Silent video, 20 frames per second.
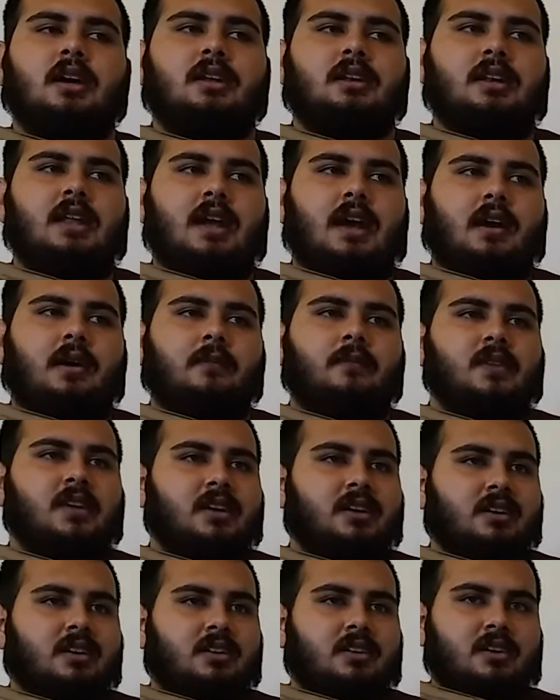Now,
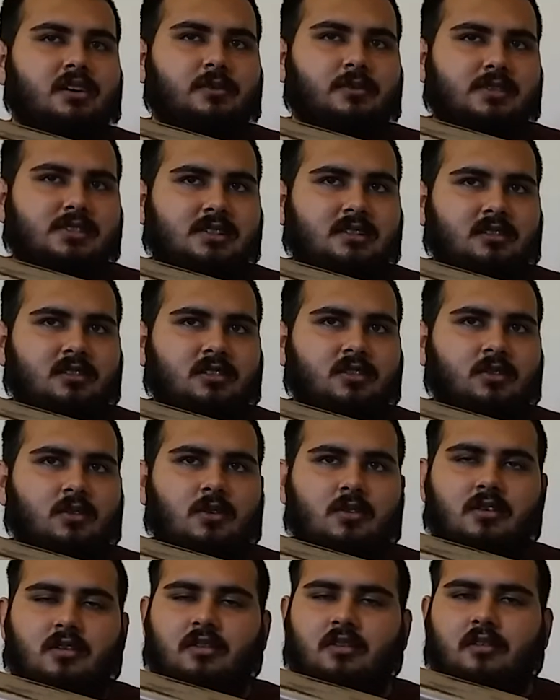cleaning with silicone
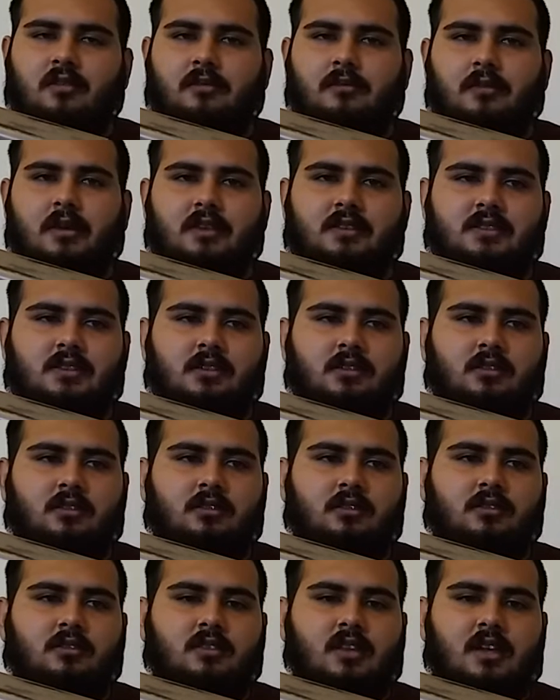oil makes it
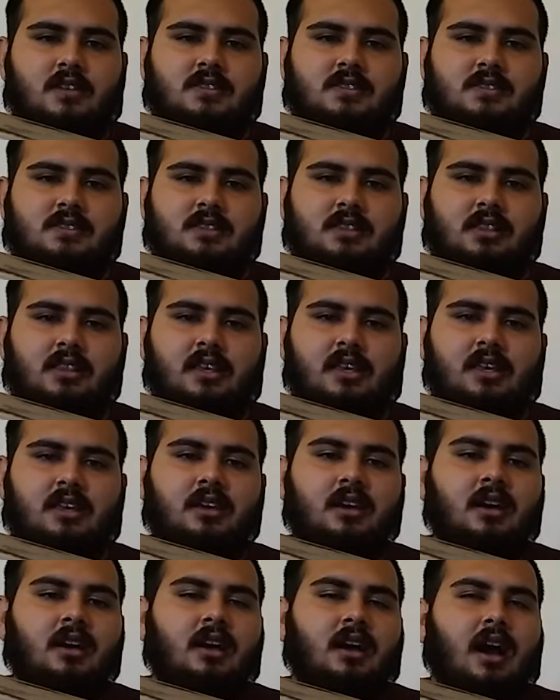nice and
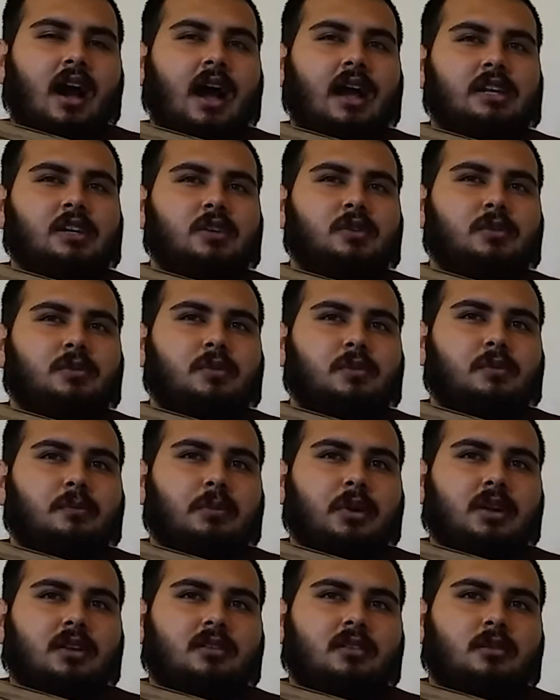sleek. I do
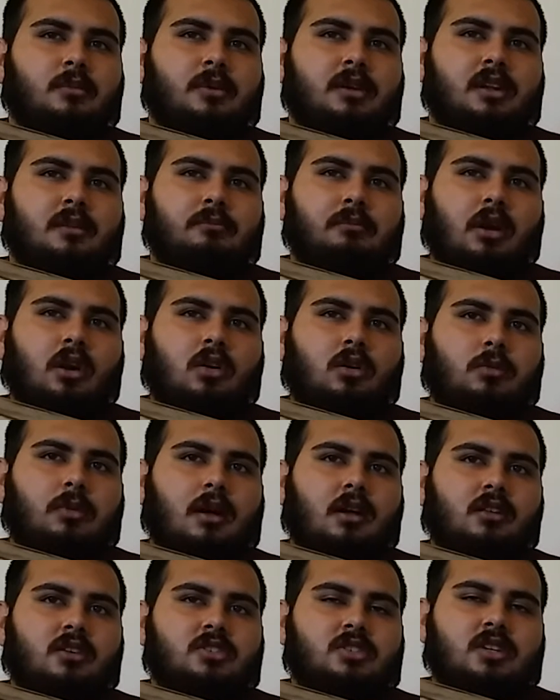put a little bit of barrel
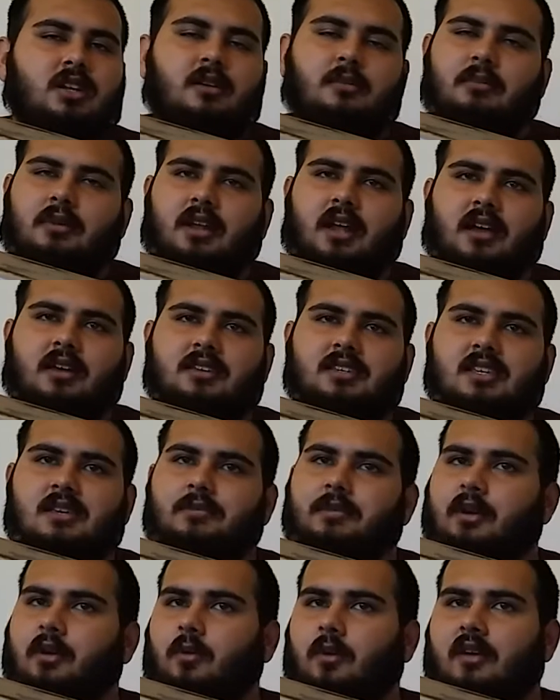polish in it, but I
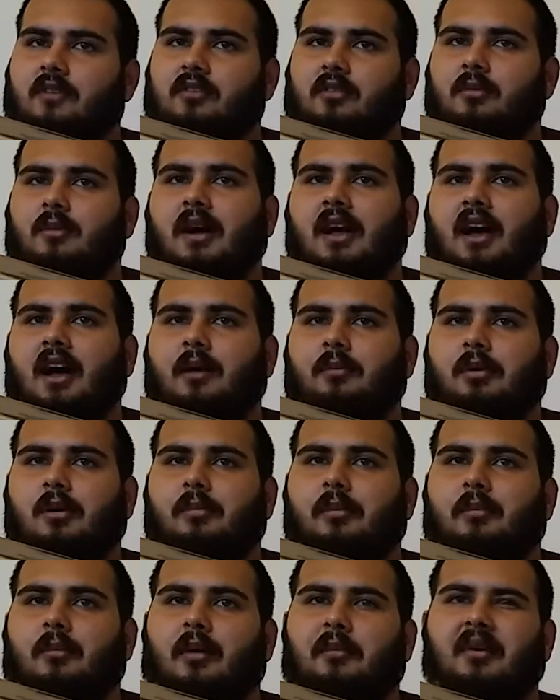keep it away from my
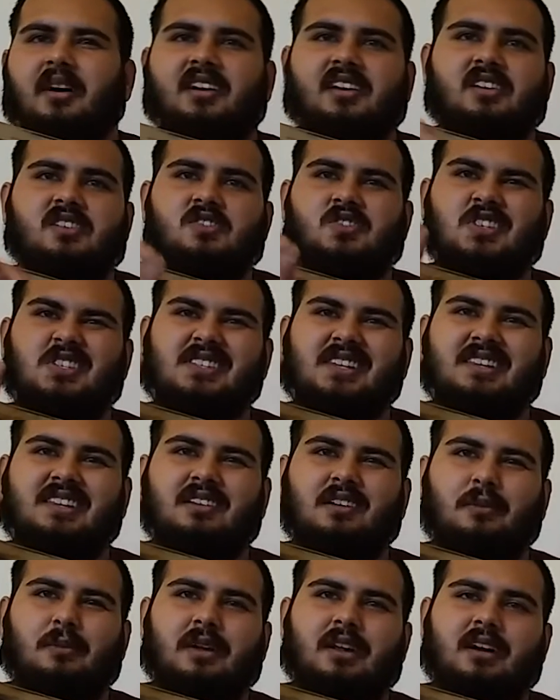hop-up and my bucking. Just a
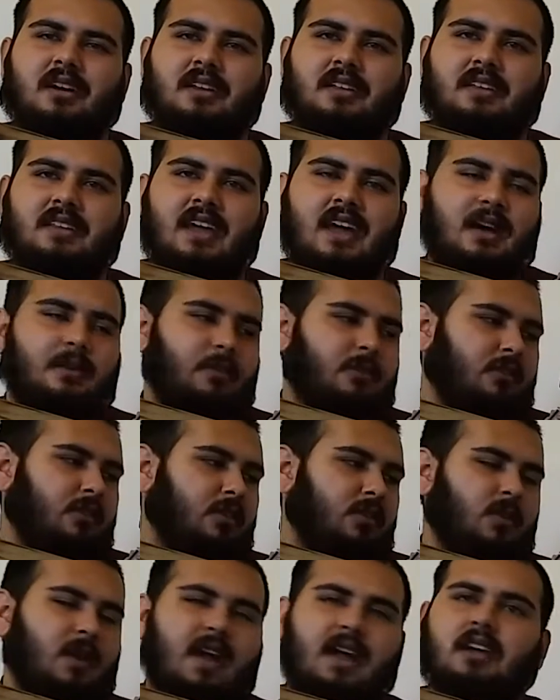little bit on a dab of
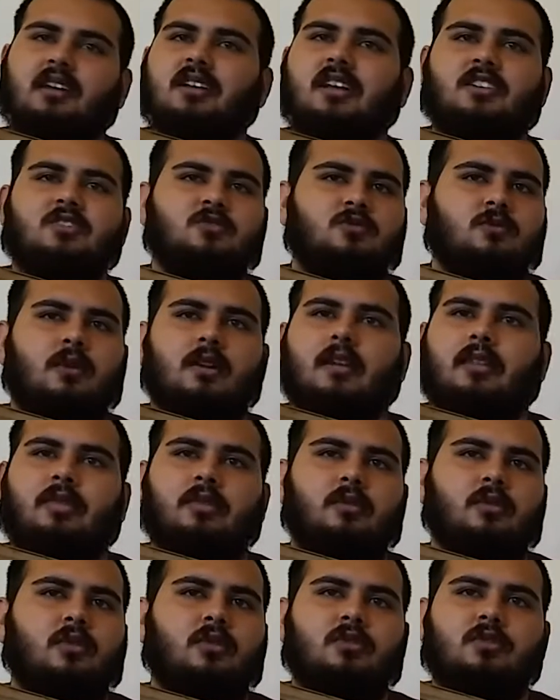a rag, and I just run it
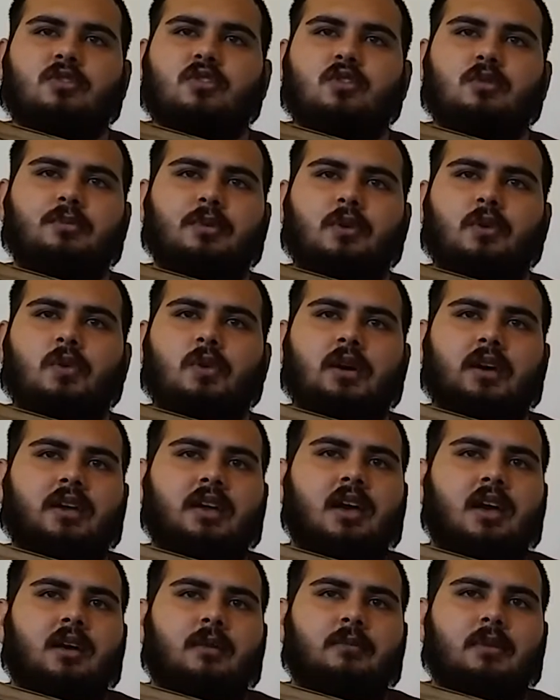through super quick.
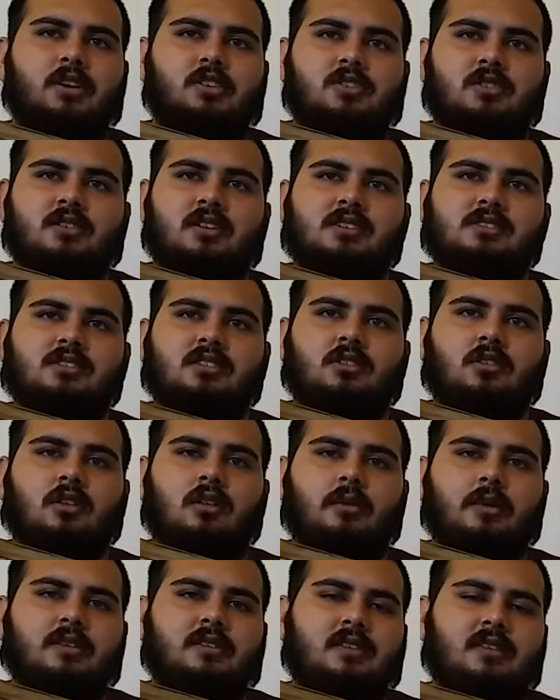Make sure it doesn't go all
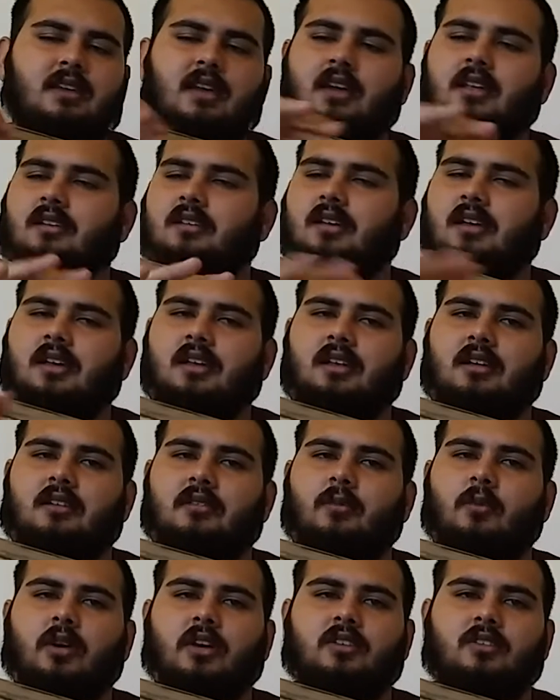the way to the end, and
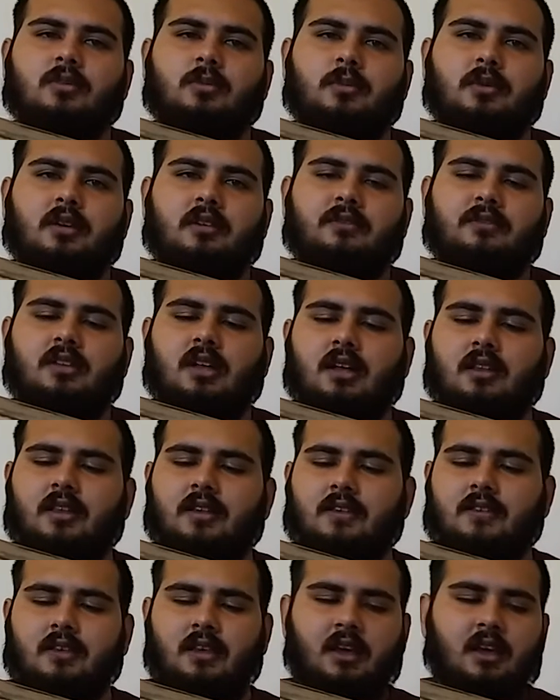it works pretty
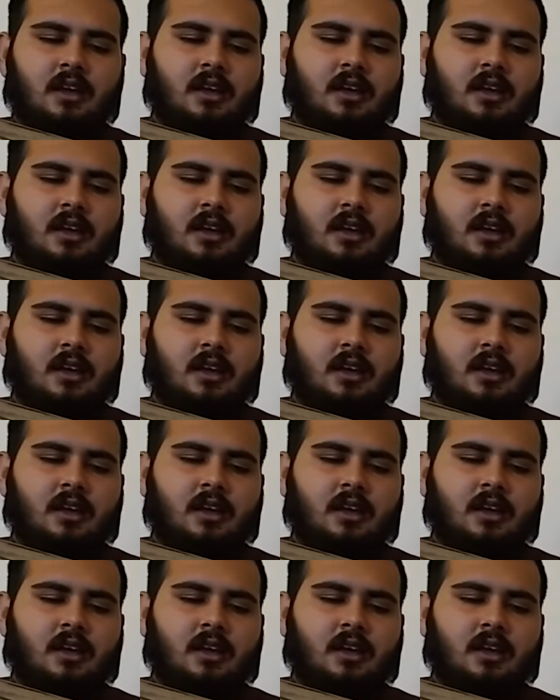flawless.